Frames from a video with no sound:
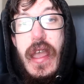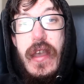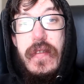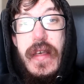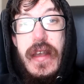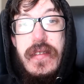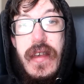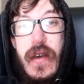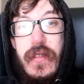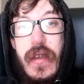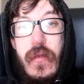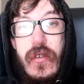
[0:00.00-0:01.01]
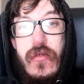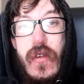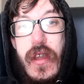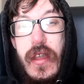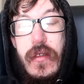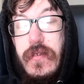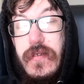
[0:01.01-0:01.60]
and that's how they would train.